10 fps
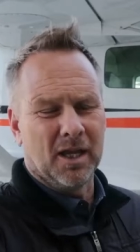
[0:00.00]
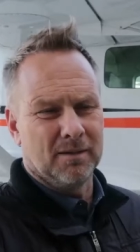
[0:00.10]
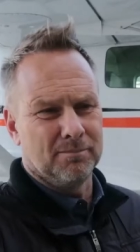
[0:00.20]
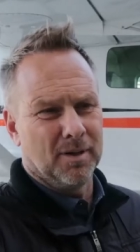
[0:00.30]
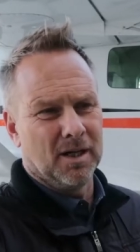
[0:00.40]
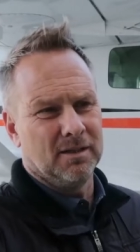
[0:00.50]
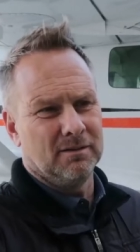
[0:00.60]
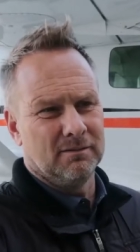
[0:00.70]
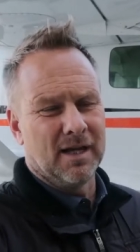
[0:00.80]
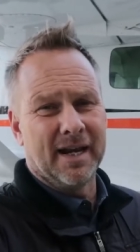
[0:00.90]
get,
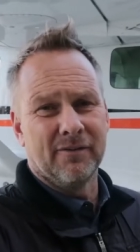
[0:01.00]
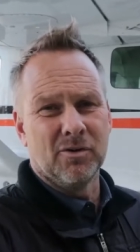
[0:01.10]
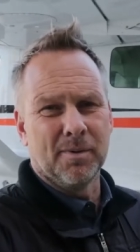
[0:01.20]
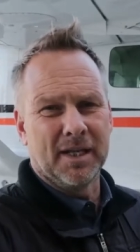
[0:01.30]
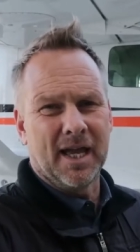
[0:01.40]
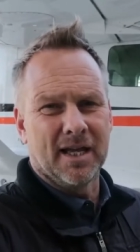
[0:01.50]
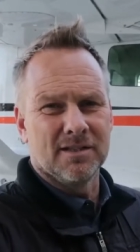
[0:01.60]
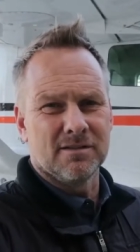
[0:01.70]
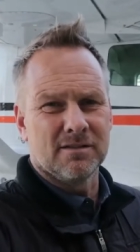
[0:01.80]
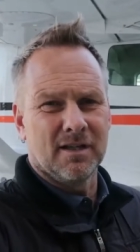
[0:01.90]
but not everybody
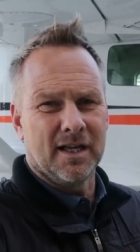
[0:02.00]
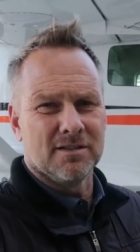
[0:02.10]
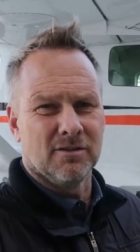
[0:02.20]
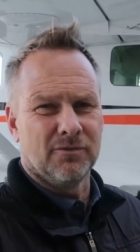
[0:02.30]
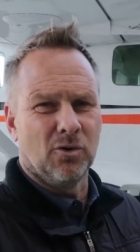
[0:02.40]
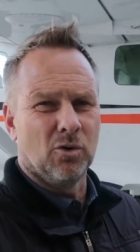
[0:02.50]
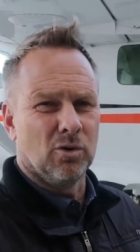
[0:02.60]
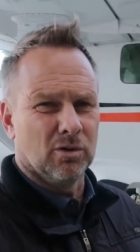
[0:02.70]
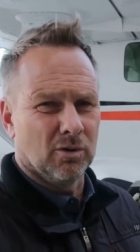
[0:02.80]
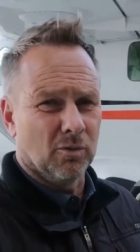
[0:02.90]
has has a
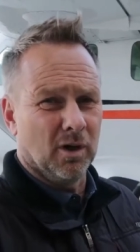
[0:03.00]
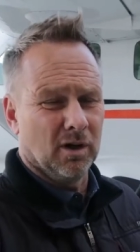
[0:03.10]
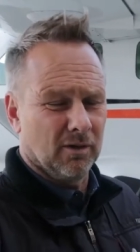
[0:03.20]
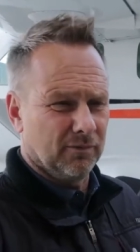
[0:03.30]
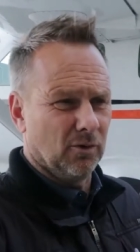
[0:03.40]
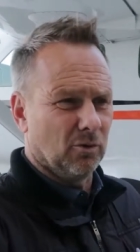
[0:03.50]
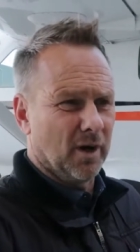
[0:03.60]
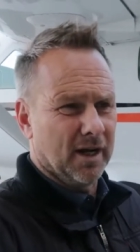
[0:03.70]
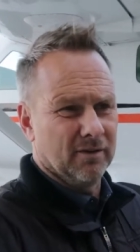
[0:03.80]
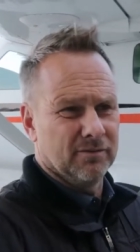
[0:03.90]
full full
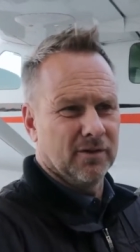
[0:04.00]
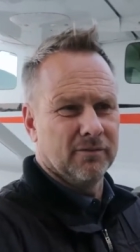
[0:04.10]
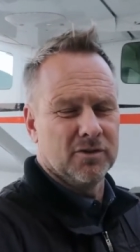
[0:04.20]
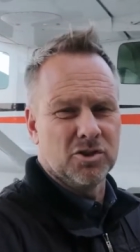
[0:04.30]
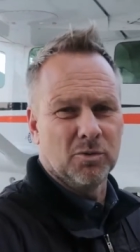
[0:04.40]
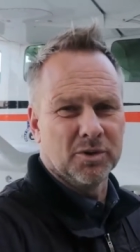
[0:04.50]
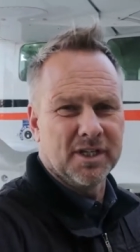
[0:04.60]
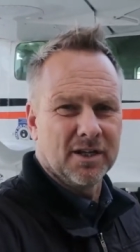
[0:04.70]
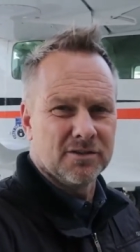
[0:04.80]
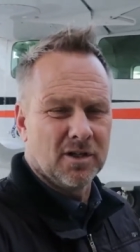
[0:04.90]
array of, of the G1000
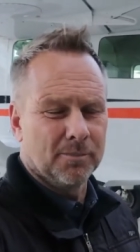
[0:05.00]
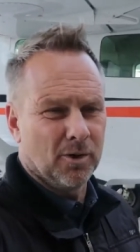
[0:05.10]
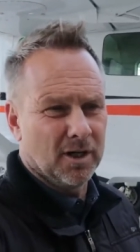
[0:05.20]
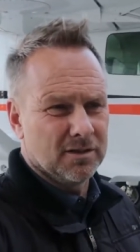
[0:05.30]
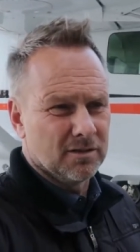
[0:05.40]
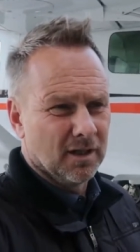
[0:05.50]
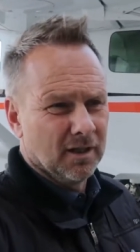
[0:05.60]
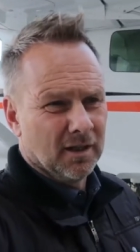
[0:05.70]
upgrades.